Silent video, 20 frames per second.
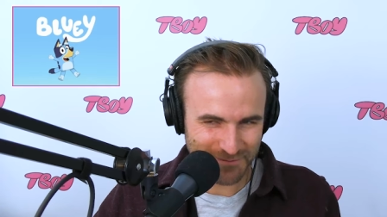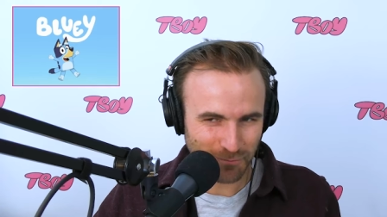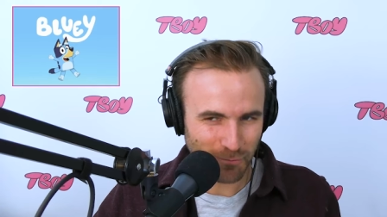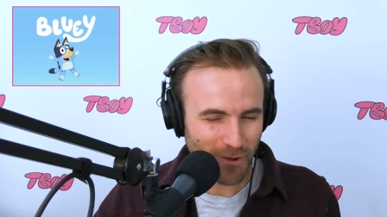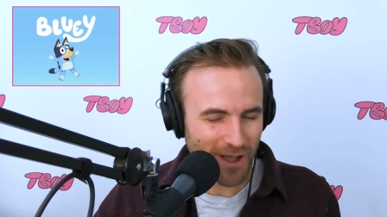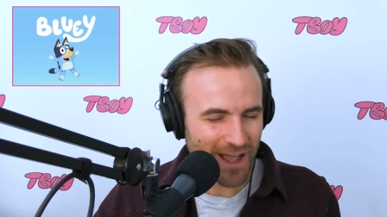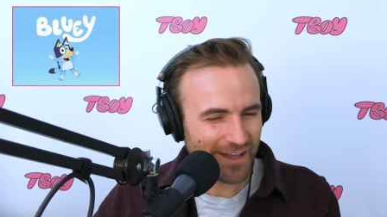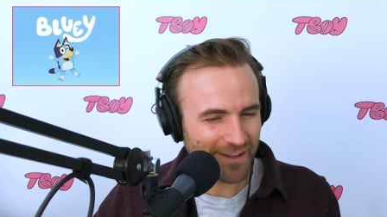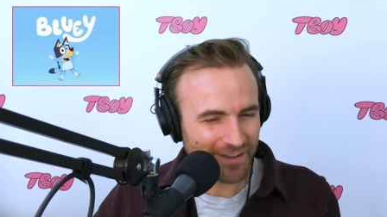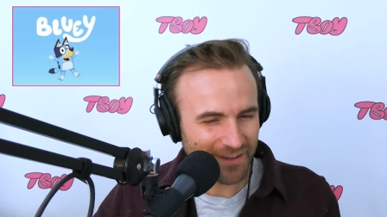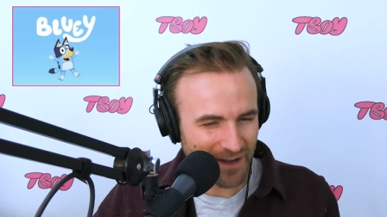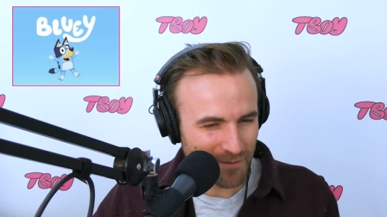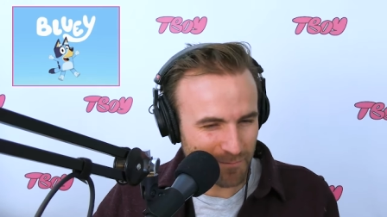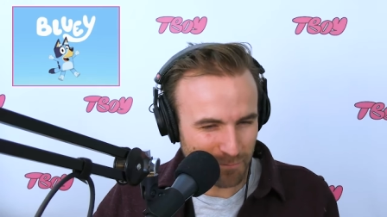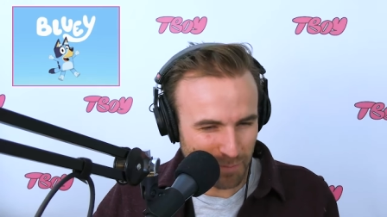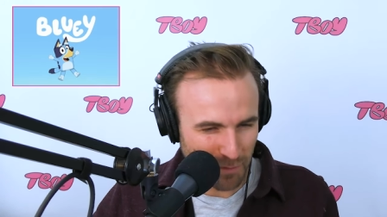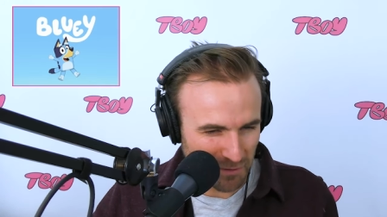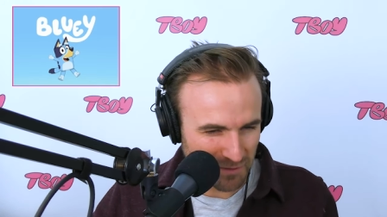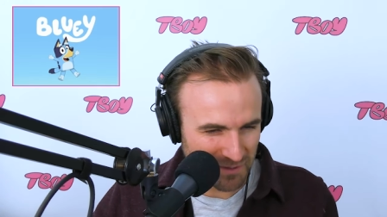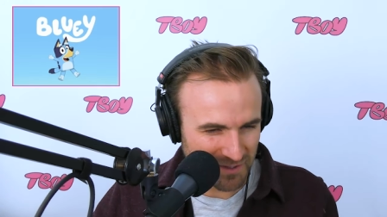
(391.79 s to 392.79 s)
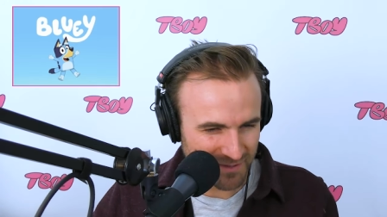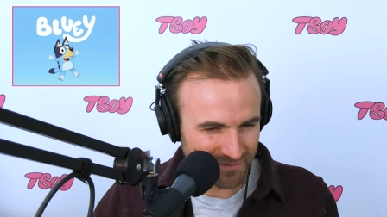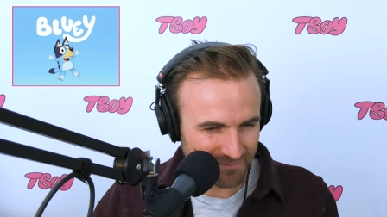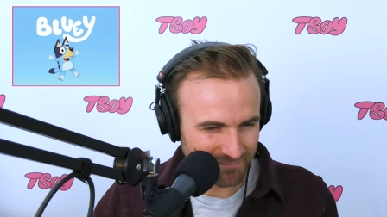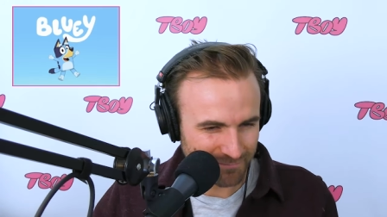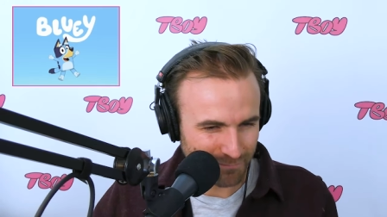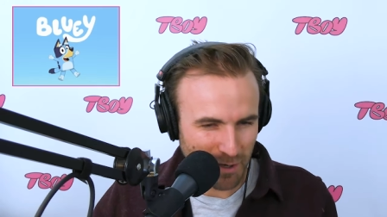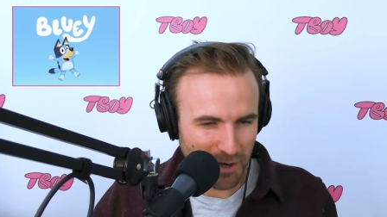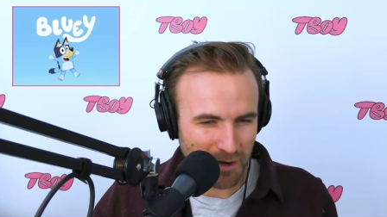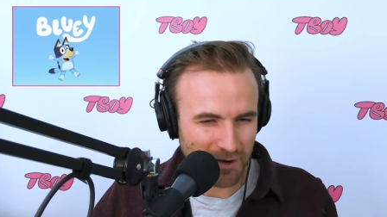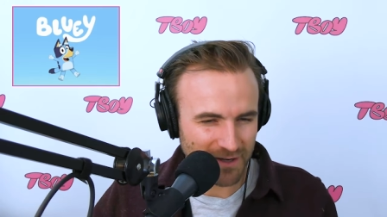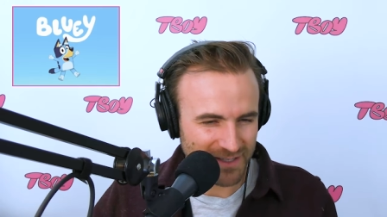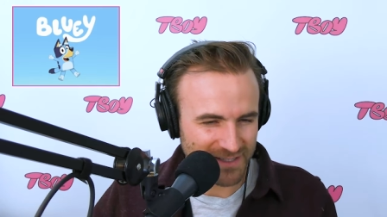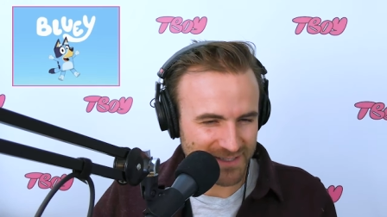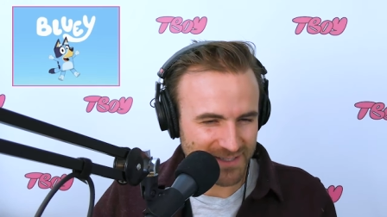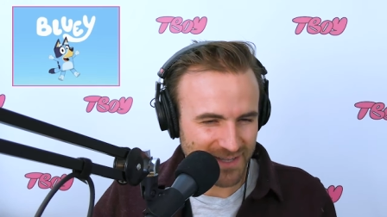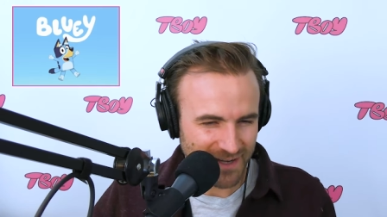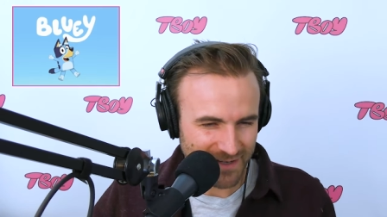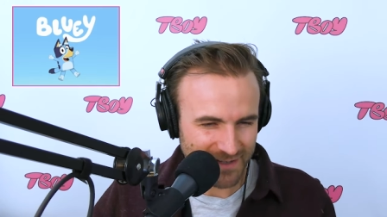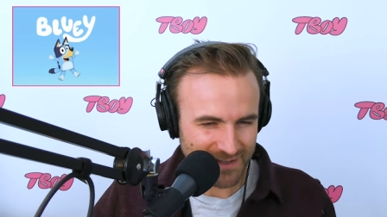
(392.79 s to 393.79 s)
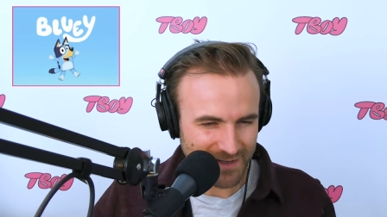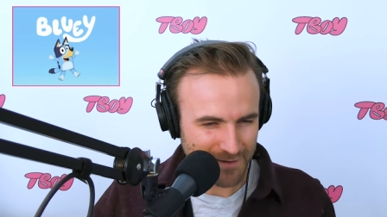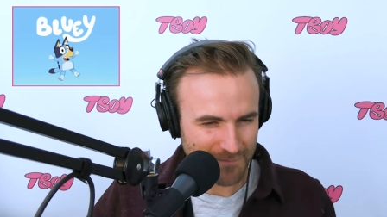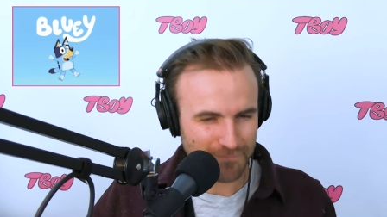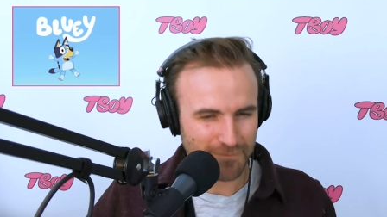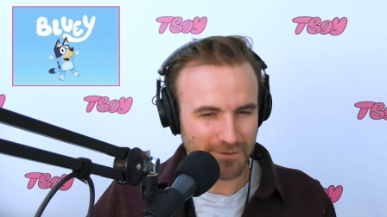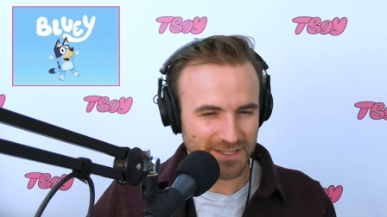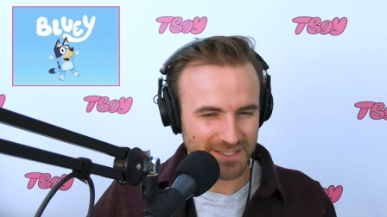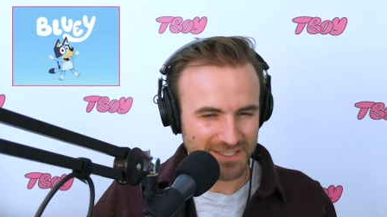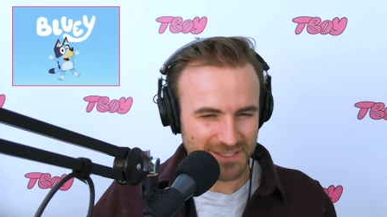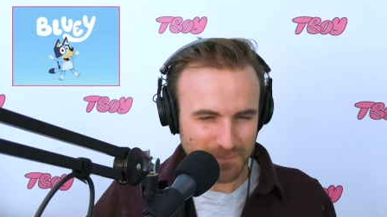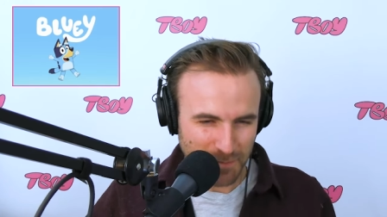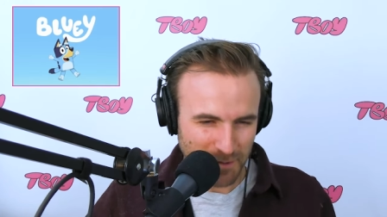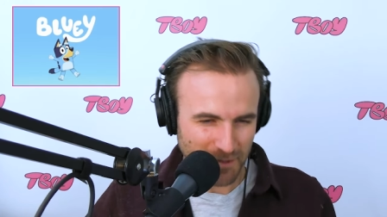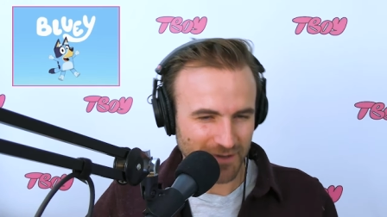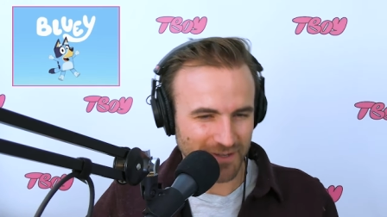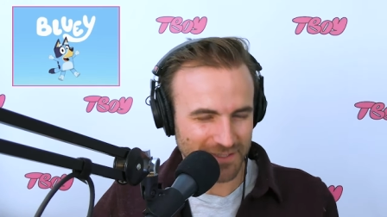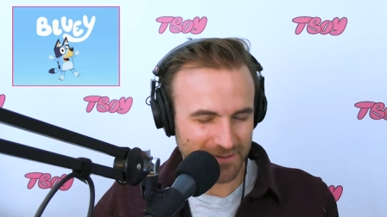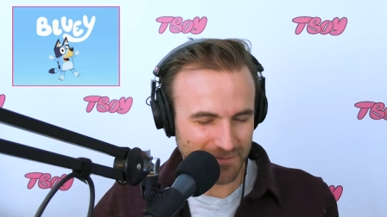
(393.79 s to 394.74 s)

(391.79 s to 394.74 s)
wild how both parties get a different experience